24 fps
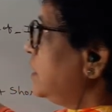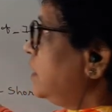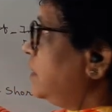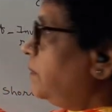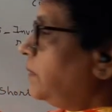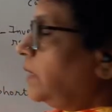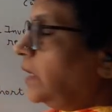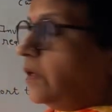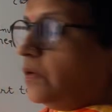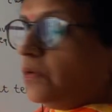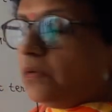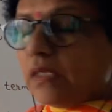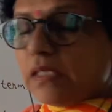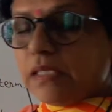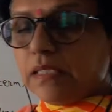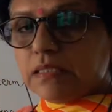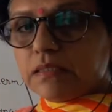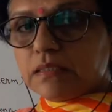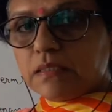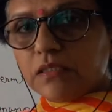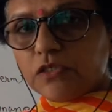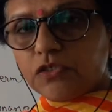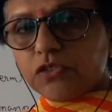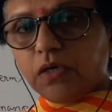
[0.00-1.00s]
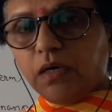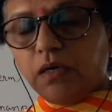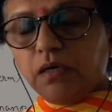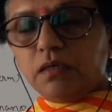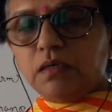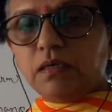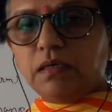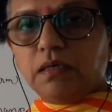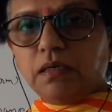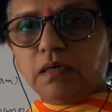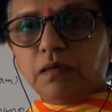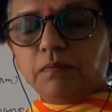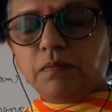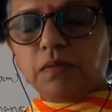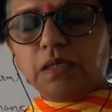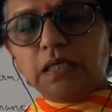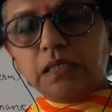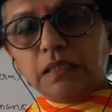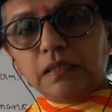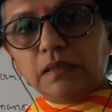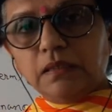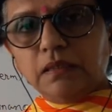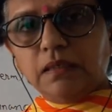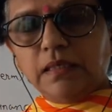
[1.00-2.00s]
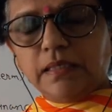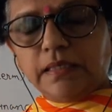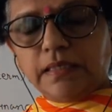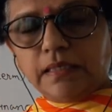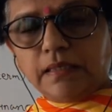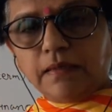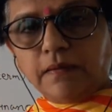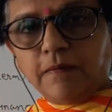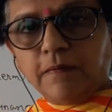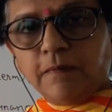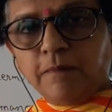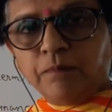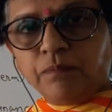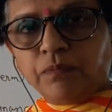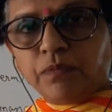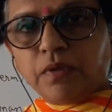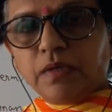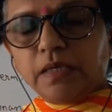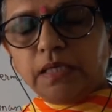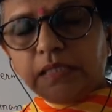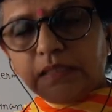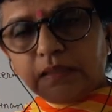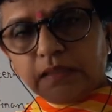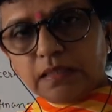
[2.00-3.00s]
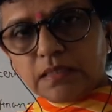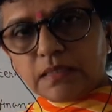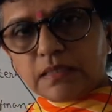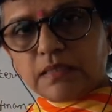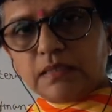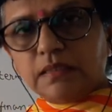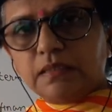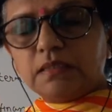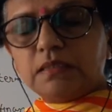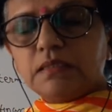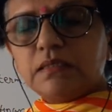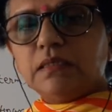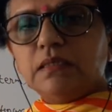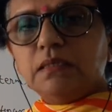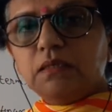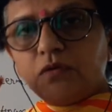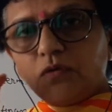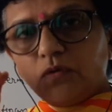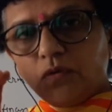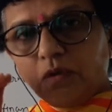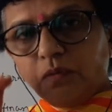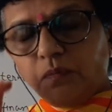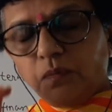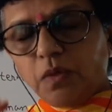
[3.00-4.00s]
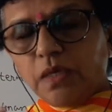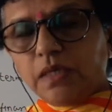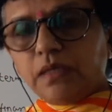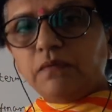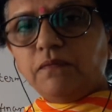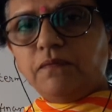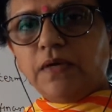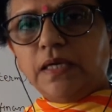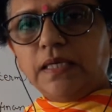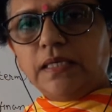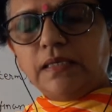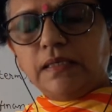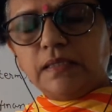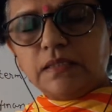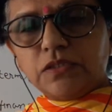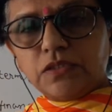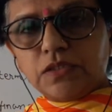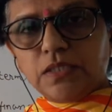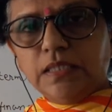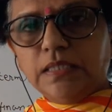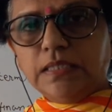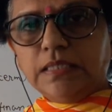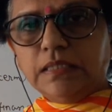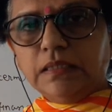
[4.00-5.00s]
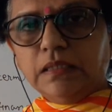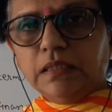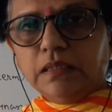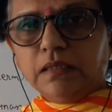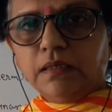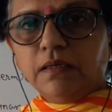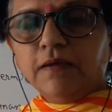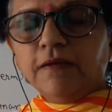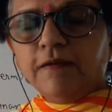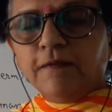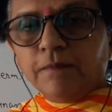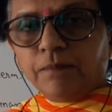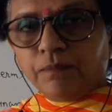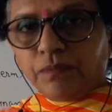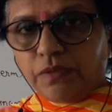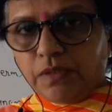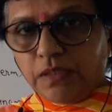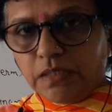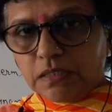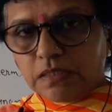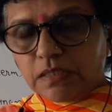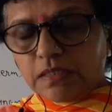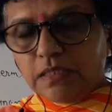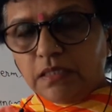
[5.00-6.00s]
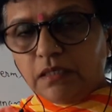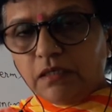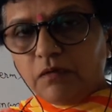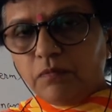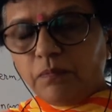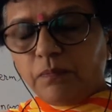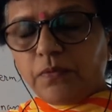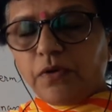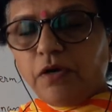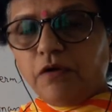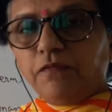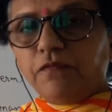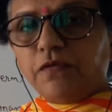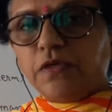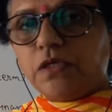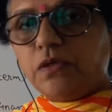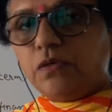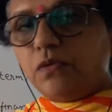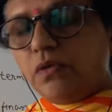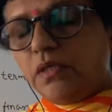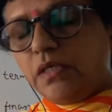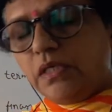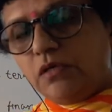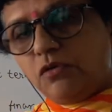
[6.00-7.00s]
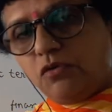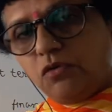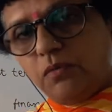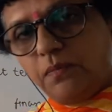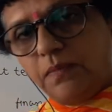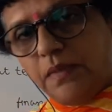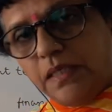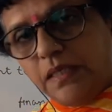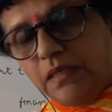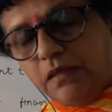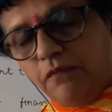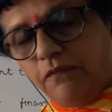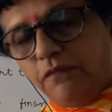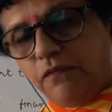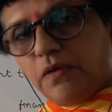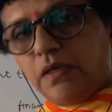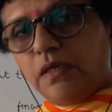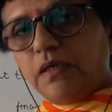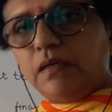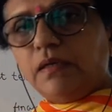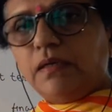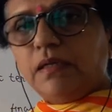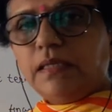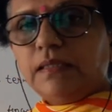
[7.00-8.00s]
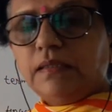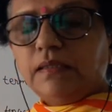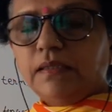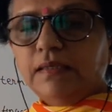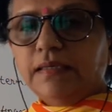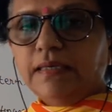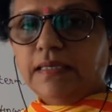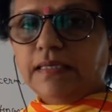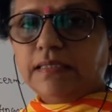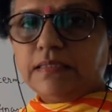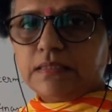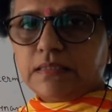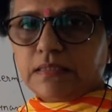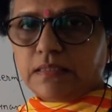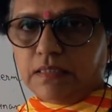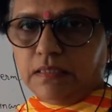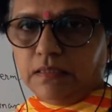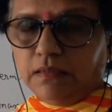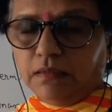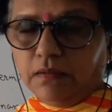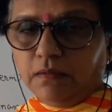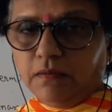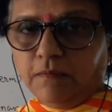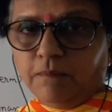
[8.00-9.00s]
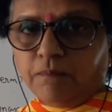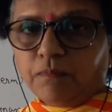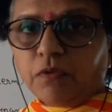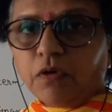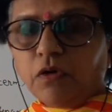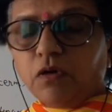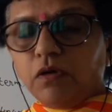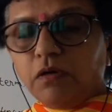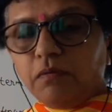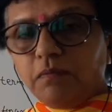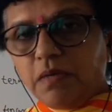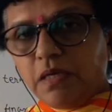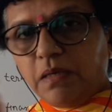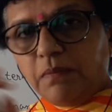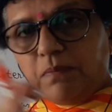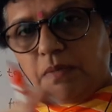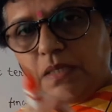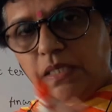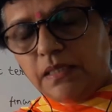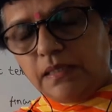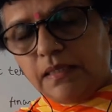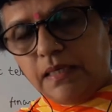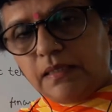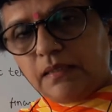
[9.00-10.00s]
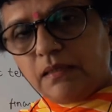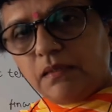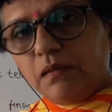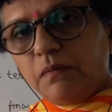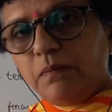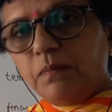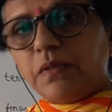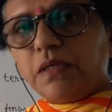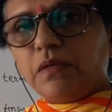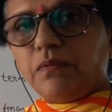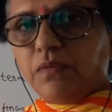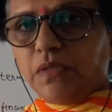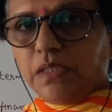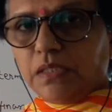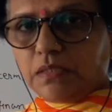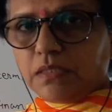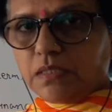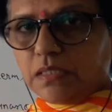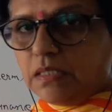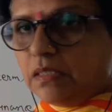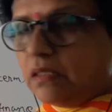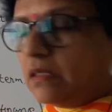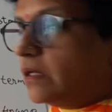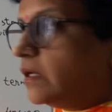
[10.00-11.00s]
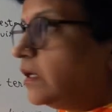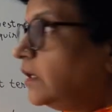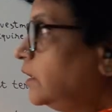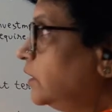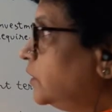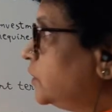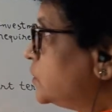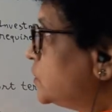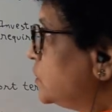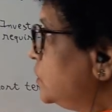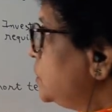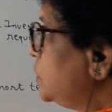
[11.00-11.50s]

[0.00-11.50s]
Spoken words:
about is a short term, yearly. It is concerned to a one financial year. This year profit going to be different than the next year or maybe than the previous year. So